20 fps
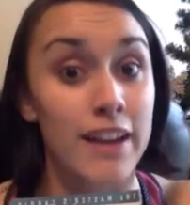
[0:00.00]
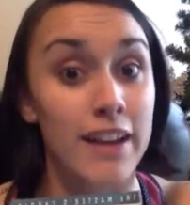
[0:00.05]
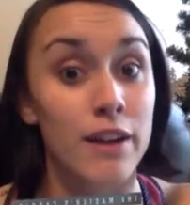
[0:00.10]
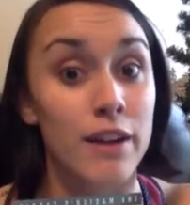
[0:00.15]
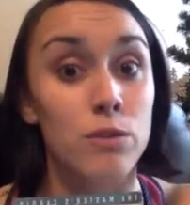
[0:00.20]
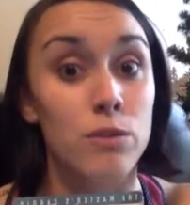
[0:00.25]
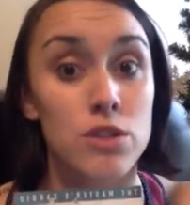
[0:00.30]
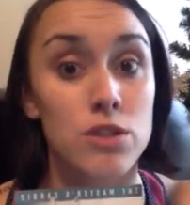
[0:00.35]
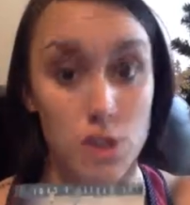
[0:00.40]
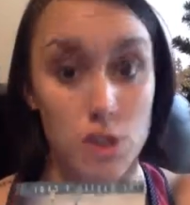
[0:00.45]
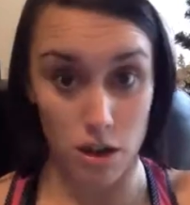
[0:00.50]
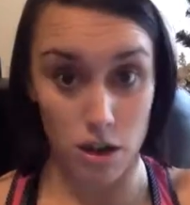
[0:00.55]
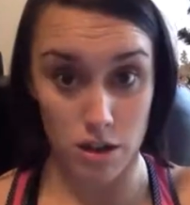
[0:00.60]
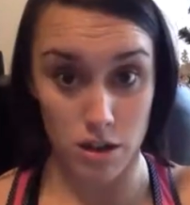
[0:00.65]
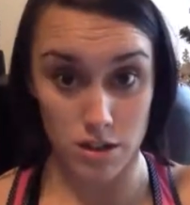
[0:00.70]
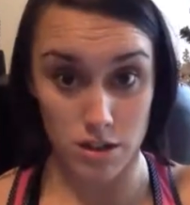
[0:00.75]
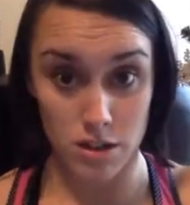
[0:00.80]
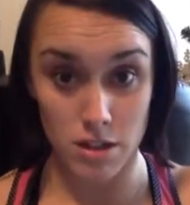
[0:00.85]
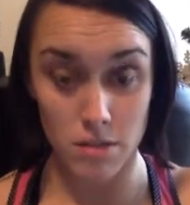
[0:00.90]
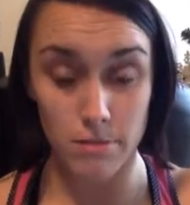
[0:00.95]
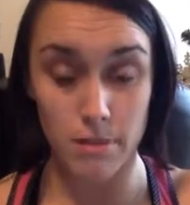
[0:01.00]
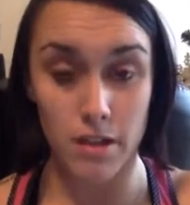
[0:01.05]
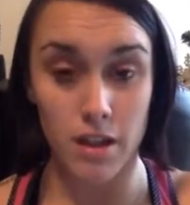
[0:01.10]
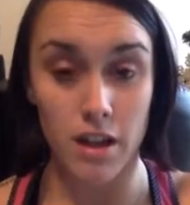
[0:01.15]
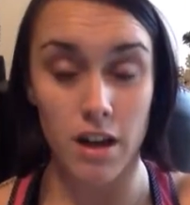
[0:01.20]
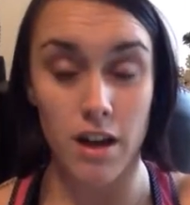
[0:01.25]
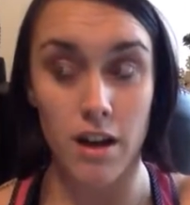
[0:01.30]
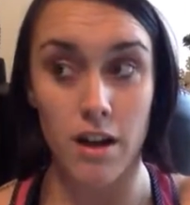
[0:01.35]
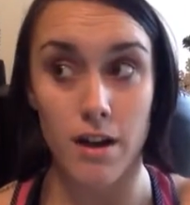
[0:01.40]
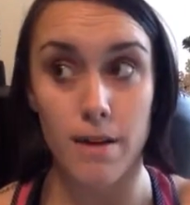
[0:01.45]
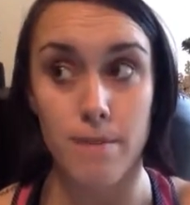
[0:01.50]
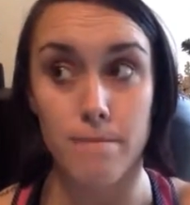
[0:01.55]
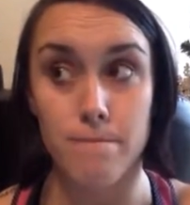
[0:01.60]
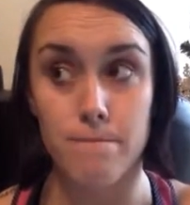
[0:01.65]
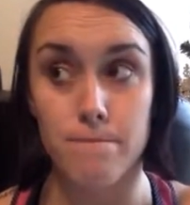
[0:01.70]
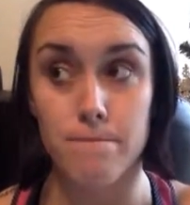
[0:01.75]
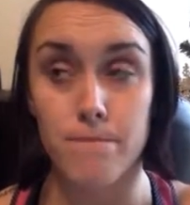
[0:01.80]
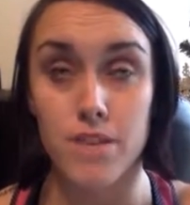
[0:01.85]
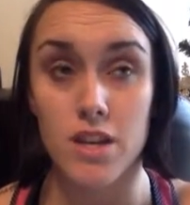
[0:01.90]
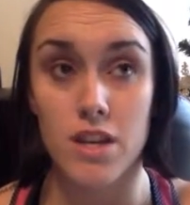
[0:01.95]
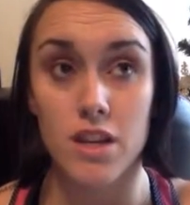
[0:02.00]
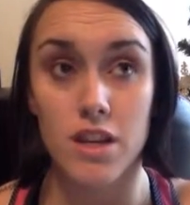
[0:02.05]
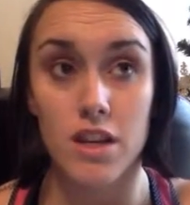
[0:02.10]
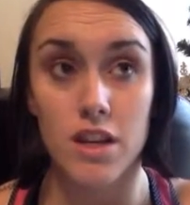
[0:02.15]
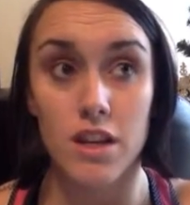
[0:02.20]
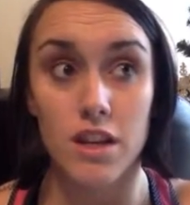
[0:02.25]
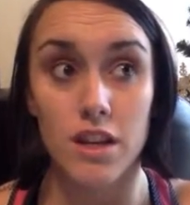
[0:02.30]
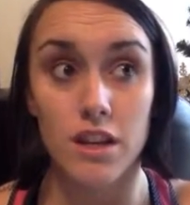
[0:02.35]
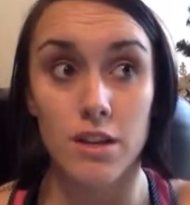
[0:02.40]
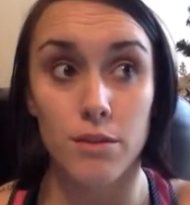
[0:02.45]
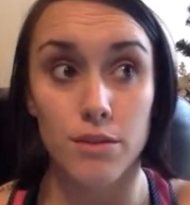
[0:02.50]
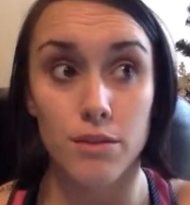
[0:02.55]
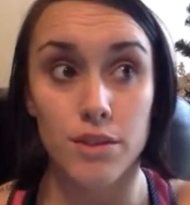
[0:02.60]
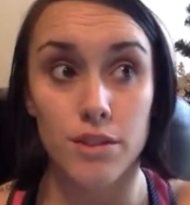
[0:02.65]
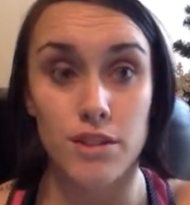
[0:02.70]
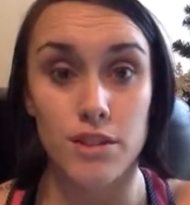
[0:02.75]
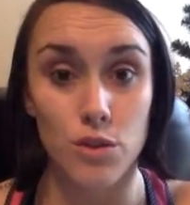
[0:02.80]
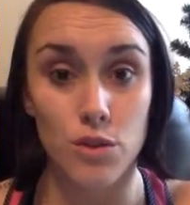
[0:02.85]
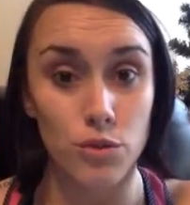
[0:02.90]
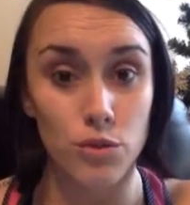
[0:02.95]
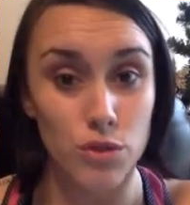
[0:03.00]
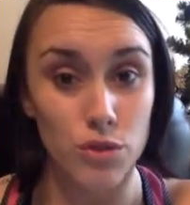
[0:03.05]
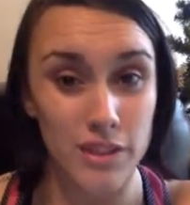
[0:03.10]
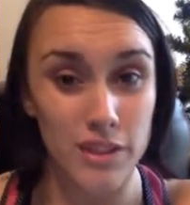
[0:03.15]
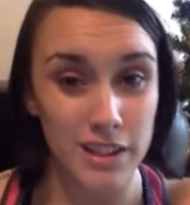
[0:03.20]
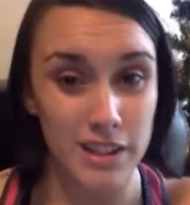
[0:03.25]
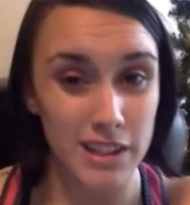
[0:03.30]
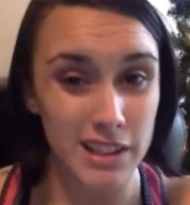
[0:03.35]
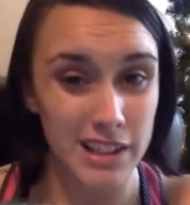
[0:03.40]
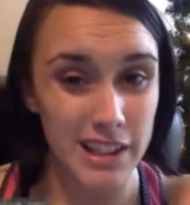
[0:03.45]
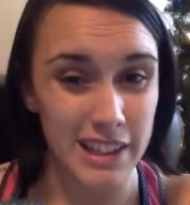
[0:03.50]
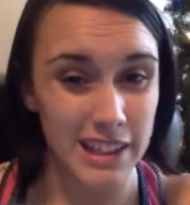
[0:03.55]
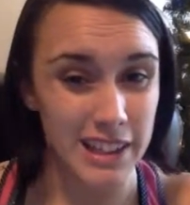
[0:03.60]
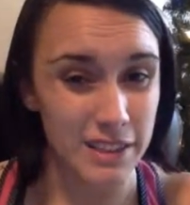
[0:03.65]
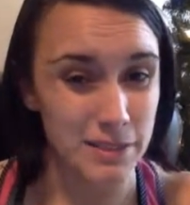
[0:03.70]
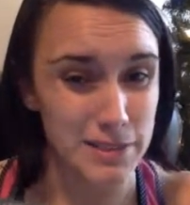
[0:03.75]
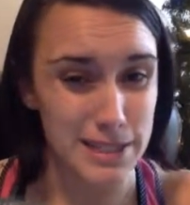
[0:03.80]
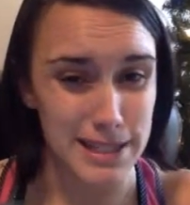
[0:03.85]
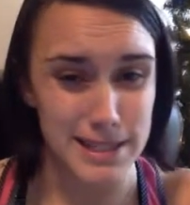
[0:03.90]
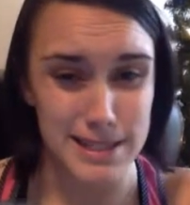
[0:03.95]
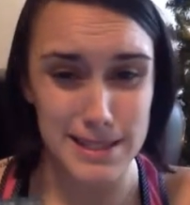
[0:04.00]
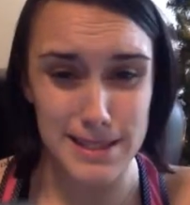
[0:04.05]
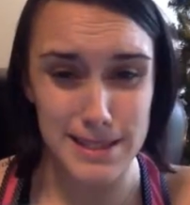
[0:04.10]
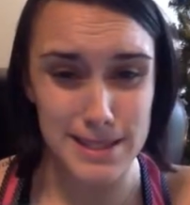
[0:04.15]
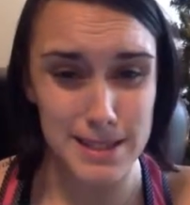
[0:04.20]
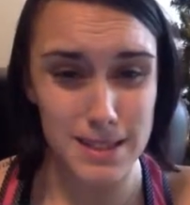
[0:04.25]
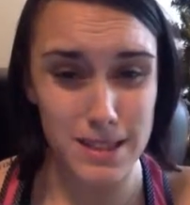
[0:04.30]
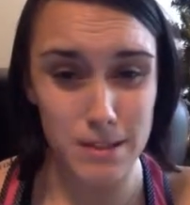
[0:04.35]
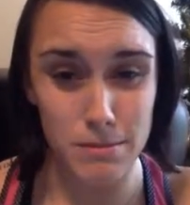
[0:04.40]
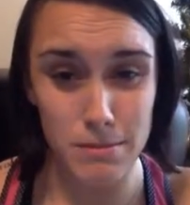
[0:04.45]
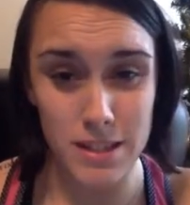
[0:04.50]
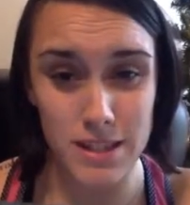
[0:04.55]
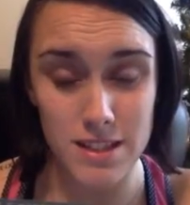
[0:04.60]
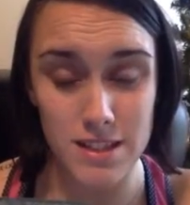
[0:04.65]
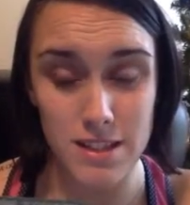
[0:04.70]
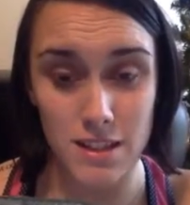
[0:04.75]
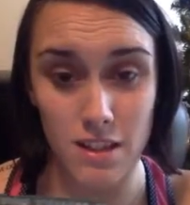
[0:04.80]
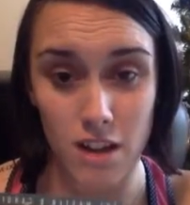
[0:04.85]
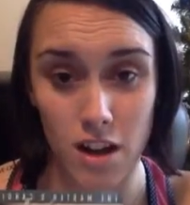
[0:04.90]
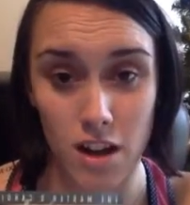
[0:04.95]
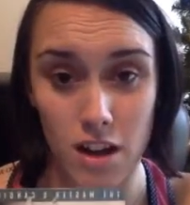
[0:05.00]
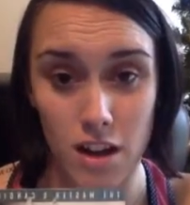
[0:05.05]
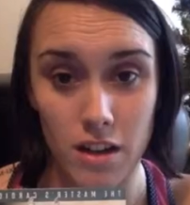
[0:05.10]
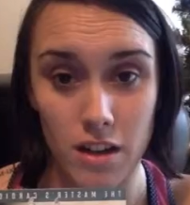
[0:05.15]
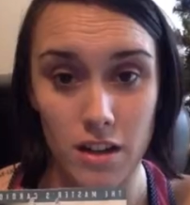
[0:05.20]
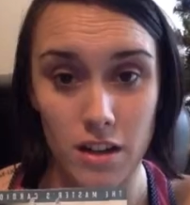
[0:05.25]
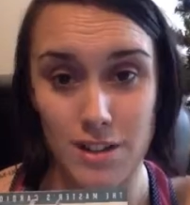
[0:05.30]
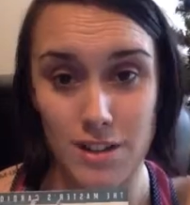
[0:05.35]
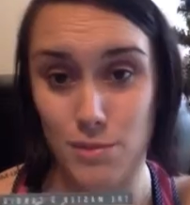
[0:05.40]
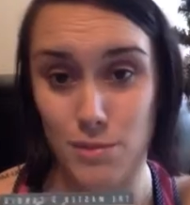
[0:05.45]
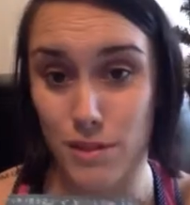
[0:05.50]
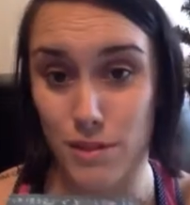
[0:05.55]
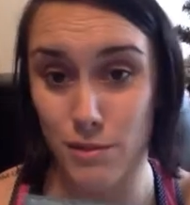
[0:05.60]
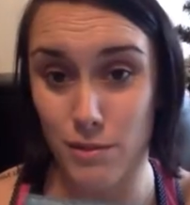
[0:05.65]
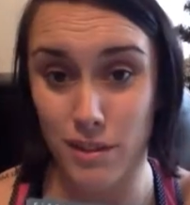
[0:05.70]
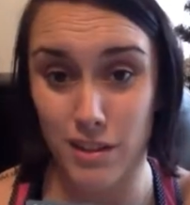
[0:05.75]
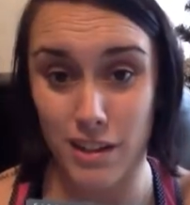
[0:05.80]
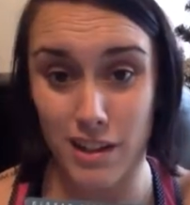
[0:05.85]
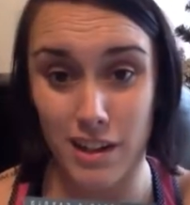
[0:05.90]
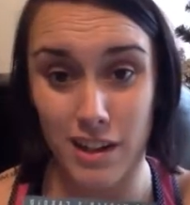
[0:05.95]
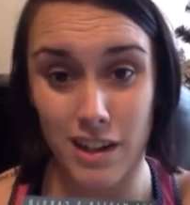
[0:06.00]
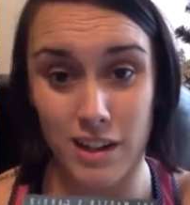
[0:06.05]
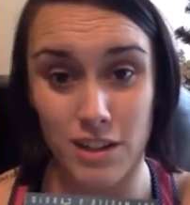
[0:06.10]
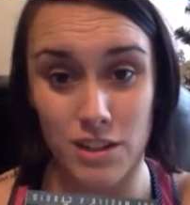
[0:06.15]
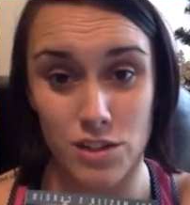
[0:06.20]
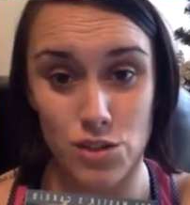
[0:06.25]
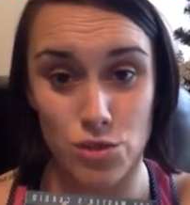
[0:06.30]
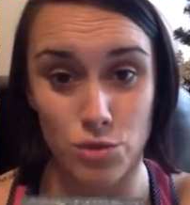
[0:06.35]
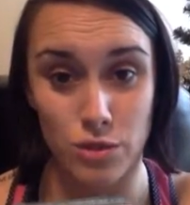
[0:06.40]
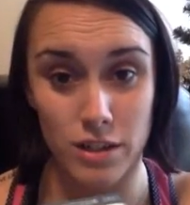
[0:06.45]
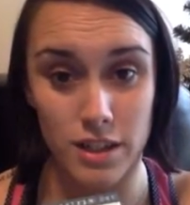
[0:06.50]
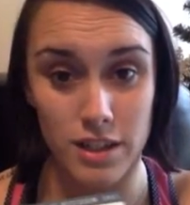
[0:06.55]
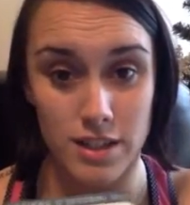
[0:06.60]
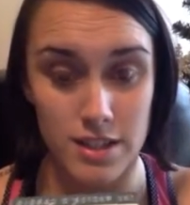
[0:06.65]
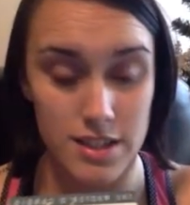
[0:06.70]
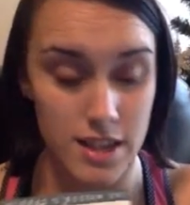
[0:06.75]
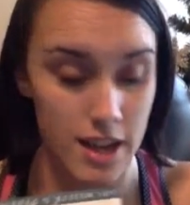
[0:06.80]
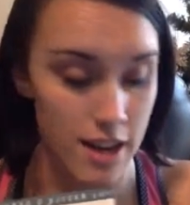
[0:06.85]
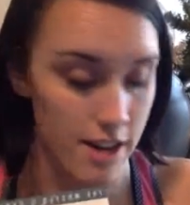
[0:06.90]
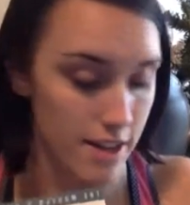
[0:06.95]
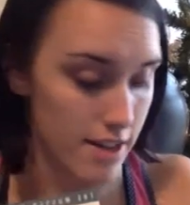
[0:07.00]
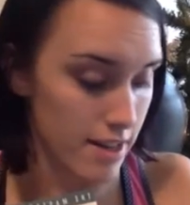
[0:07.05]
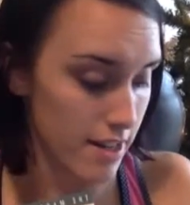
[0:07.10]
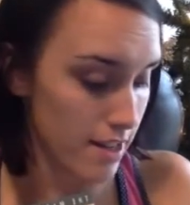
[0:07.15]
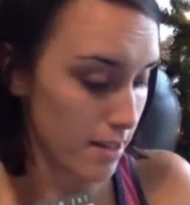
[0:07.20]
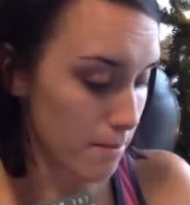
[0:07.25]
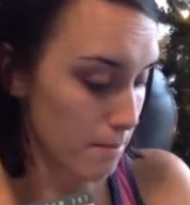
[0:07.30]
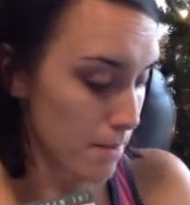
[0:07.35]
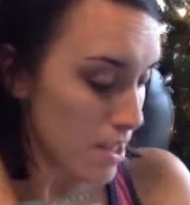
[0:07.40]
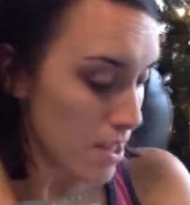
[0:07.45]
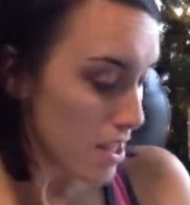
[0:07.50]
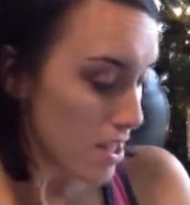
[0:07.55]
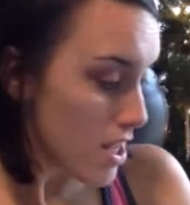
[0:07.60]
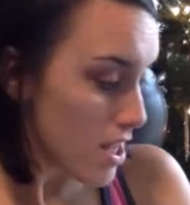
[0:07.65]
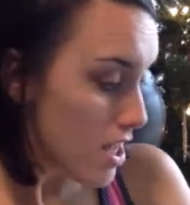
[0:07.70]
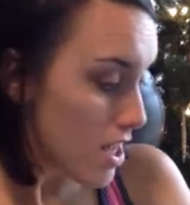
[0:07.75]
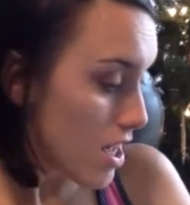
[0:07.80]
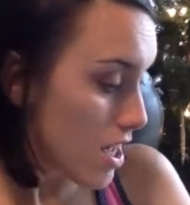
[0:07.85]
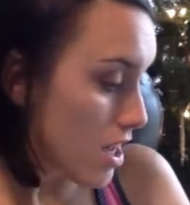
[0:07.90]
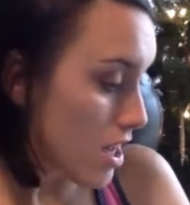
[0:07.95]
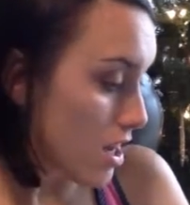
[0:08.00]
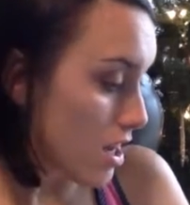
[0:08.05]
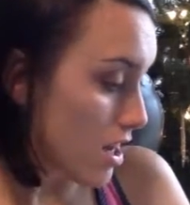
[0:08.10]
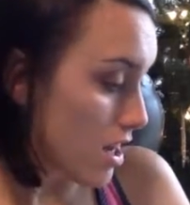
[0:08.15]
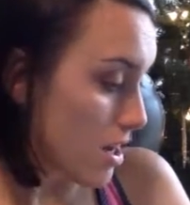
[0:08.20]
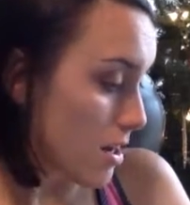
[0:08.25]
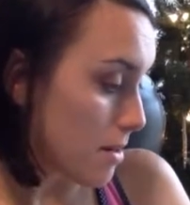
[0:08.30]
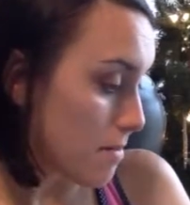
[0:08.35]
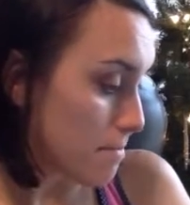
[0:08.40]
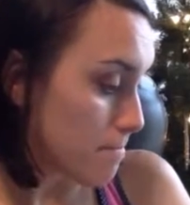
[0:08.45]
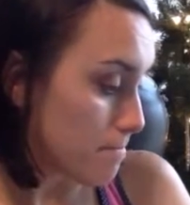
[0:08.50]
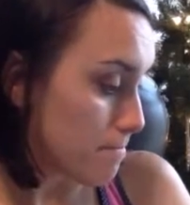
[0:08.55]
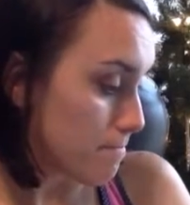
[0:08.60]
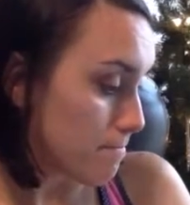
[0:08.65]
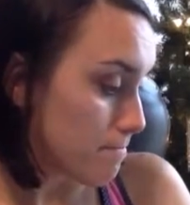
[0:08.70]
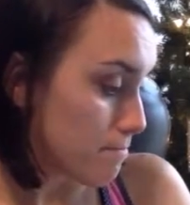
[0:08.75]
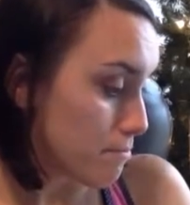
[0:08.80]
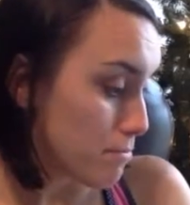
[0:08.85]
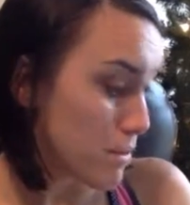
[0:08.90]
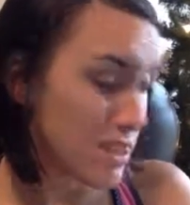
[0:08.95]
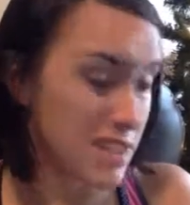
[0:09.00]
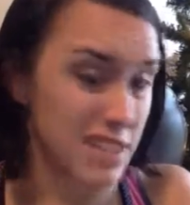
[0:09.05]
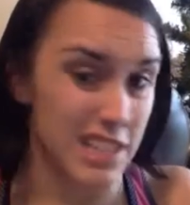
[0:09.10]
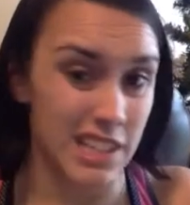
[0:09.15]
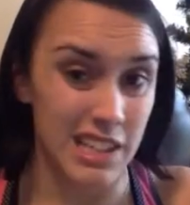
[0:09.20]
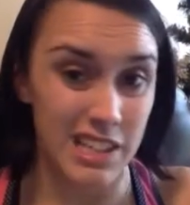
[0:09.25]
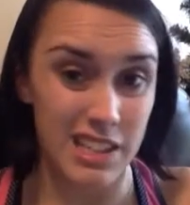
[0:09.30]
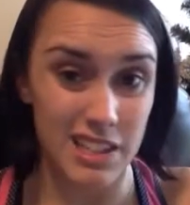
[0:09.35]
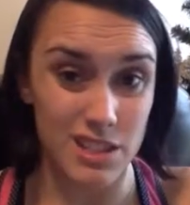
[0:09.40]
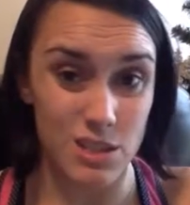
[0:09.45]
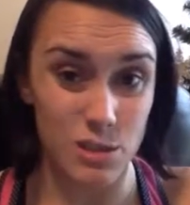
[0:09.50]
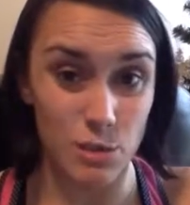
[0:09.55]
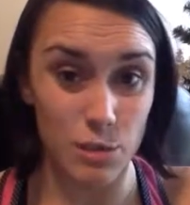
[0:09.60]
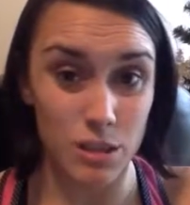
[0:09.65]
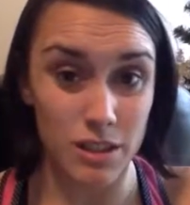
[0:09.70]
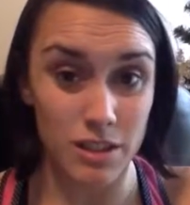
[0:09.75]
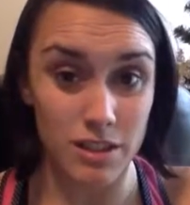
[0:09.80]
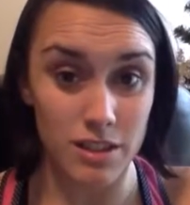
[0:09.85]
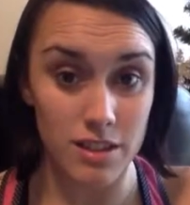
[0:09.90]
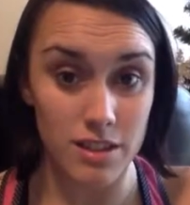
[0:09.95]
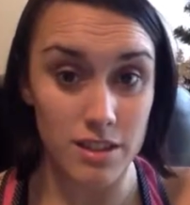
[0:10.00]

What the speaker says: and it was awesome. It was only, I think it was like 16 minutes long because we were kind of short on time because he had to get to work.